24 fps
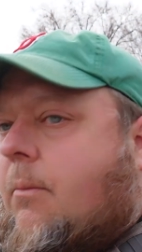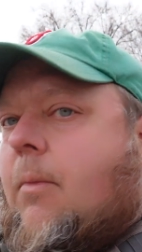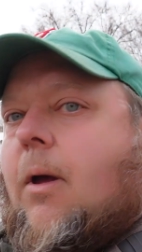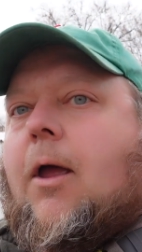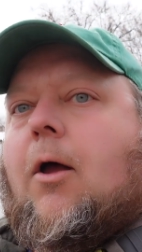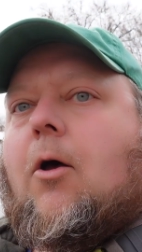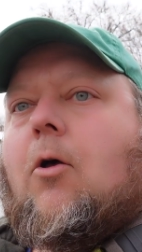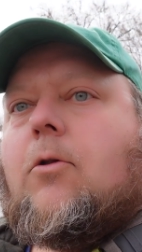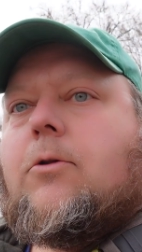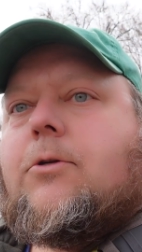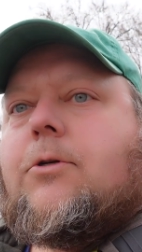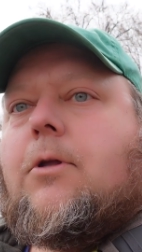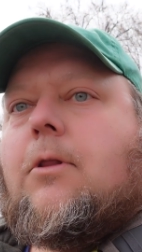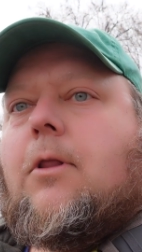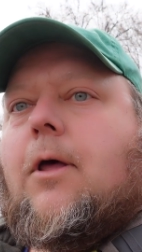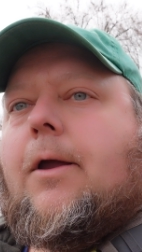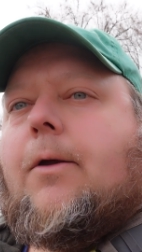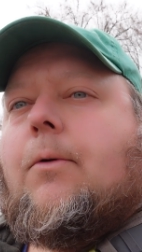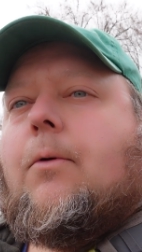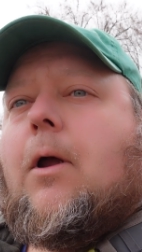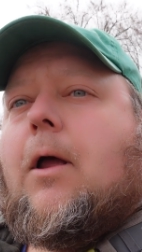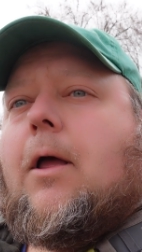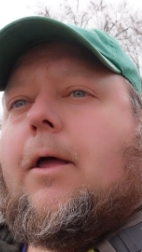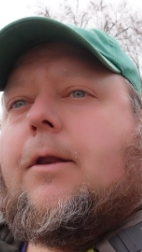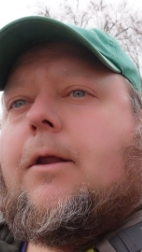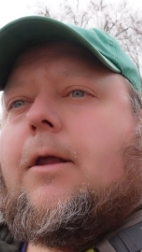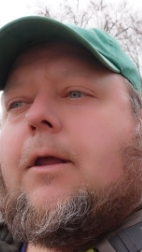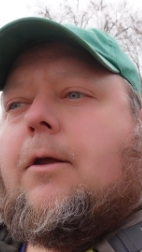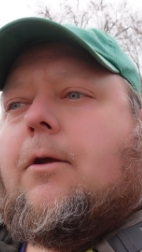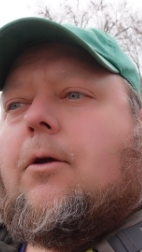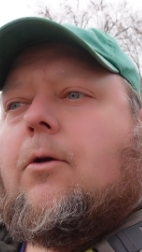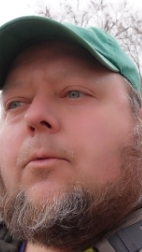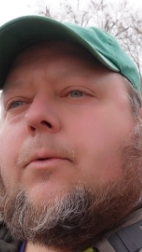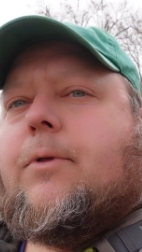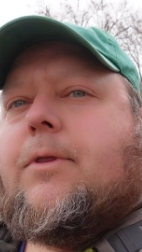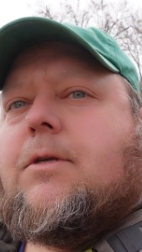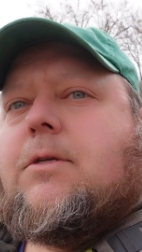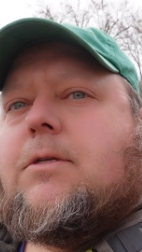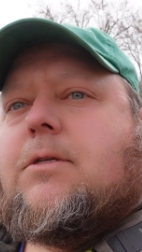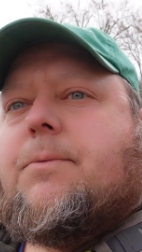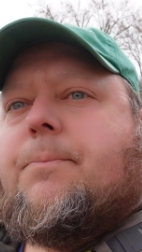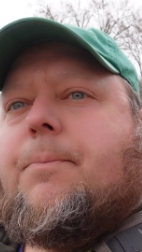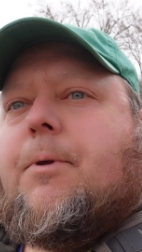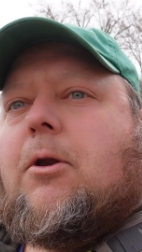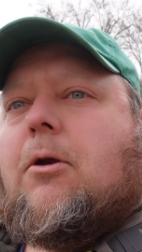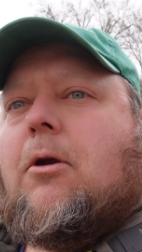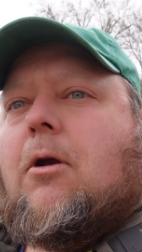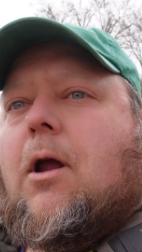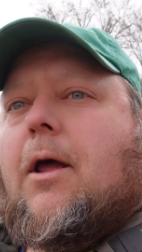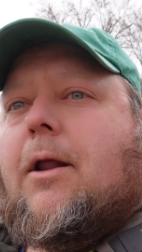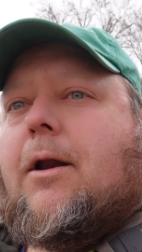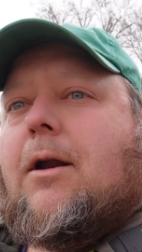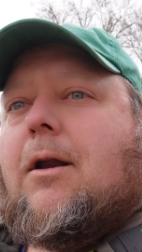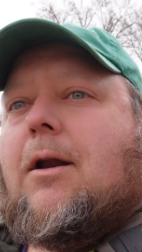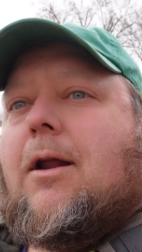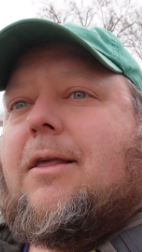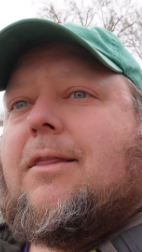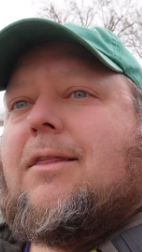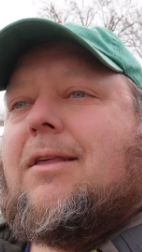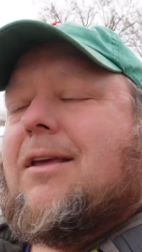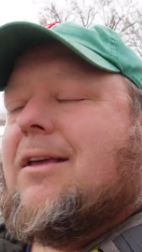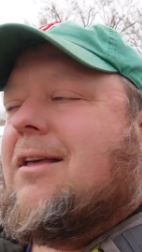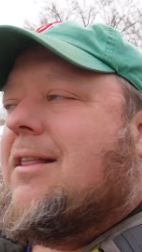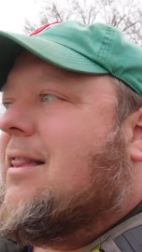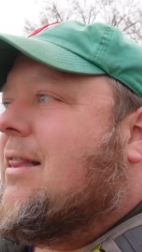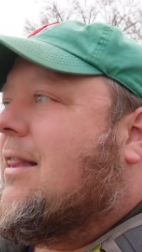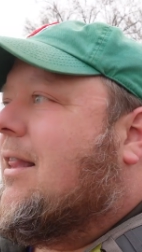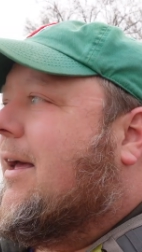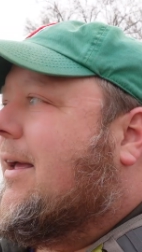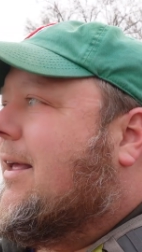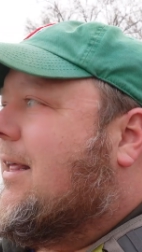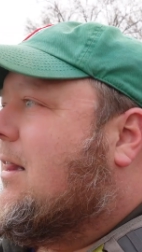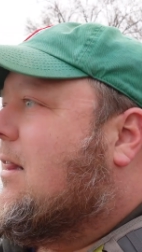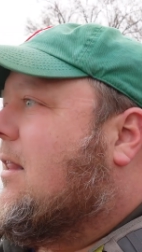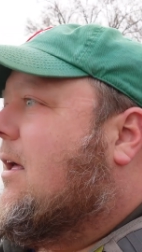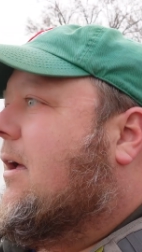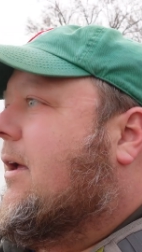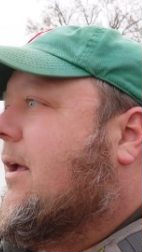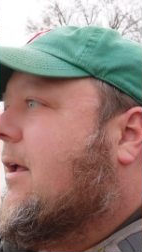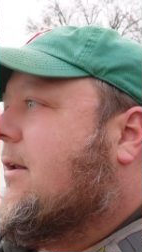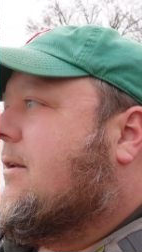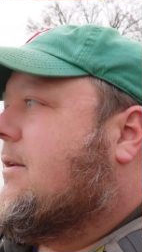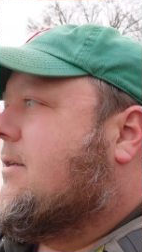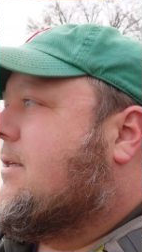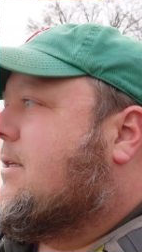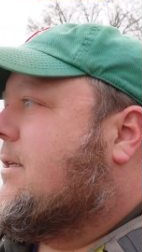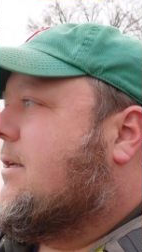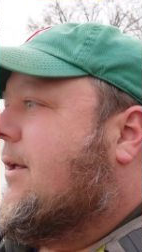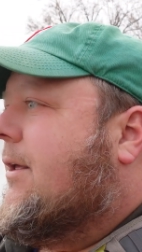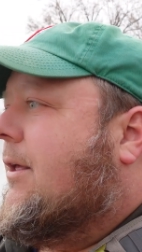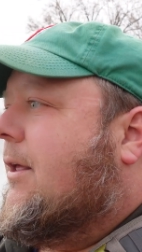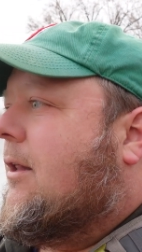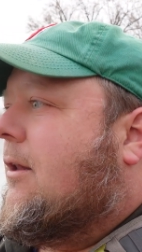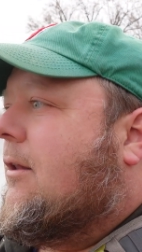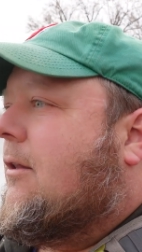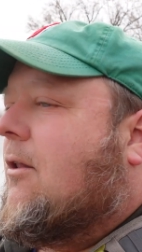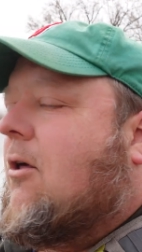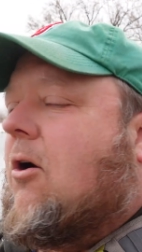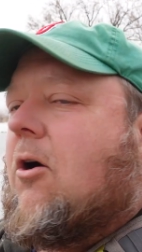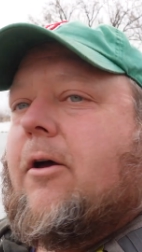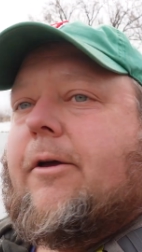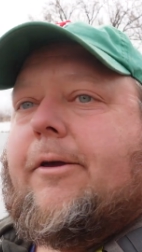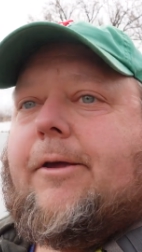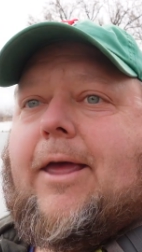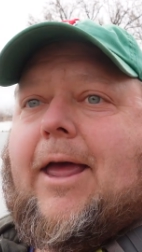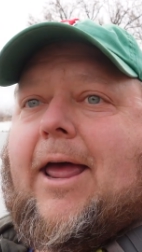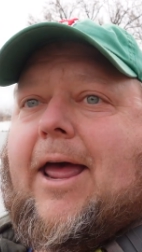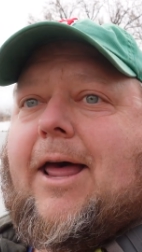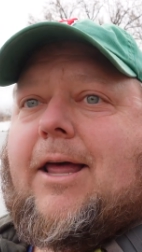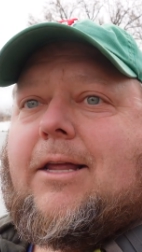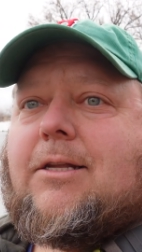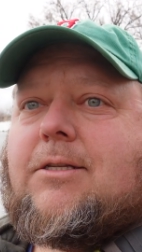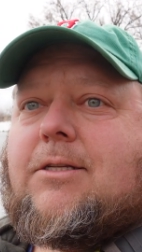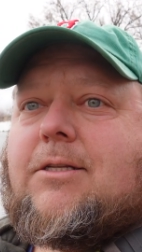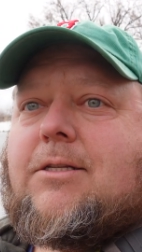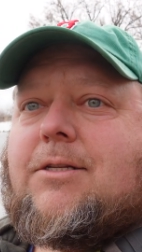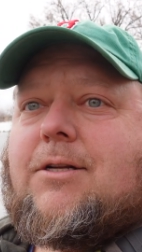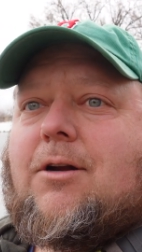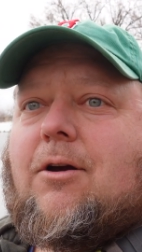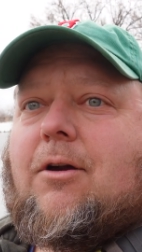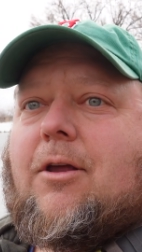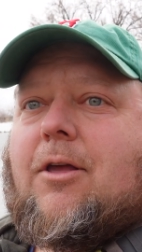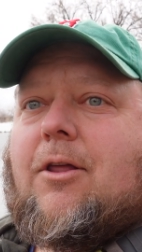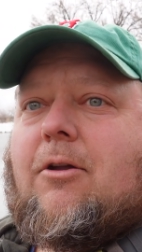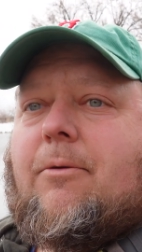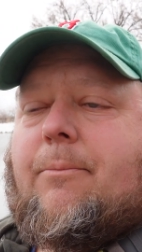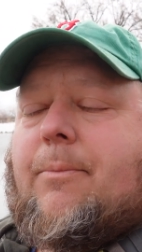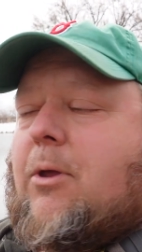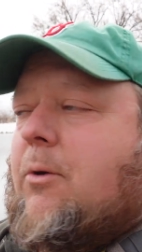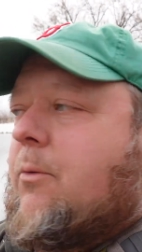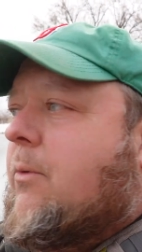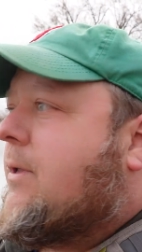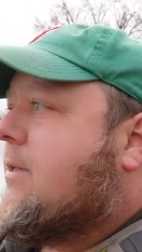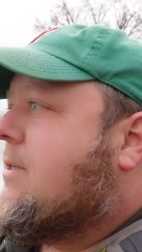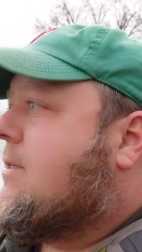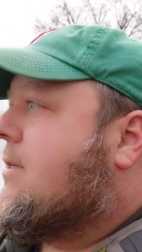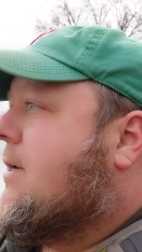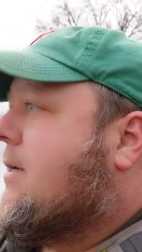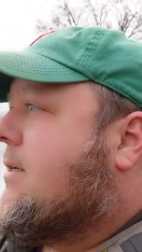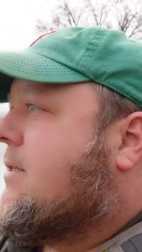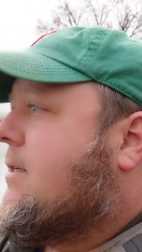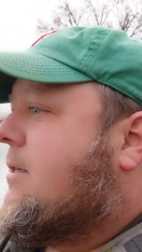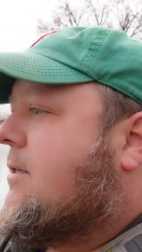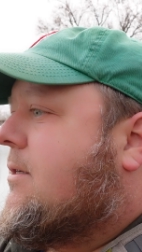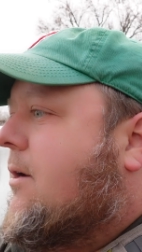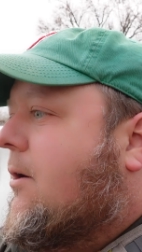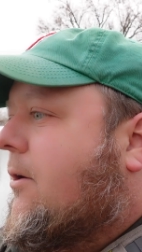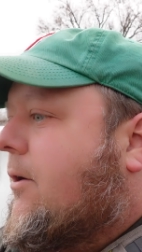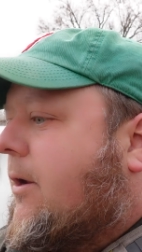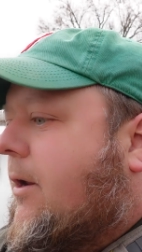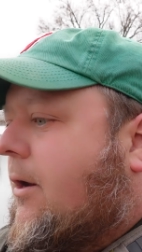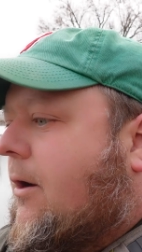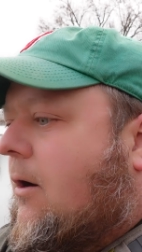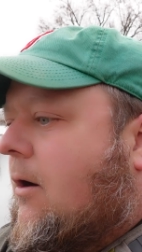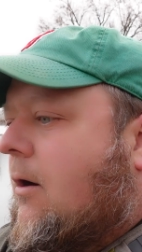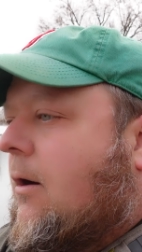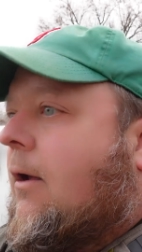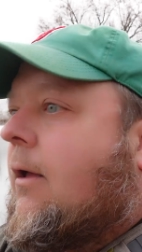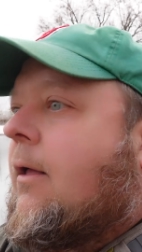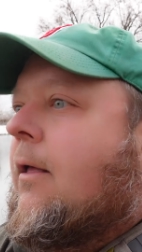my ultralight rod here with the spinner on it. I think light lines and long casts are going to be what's necessary here.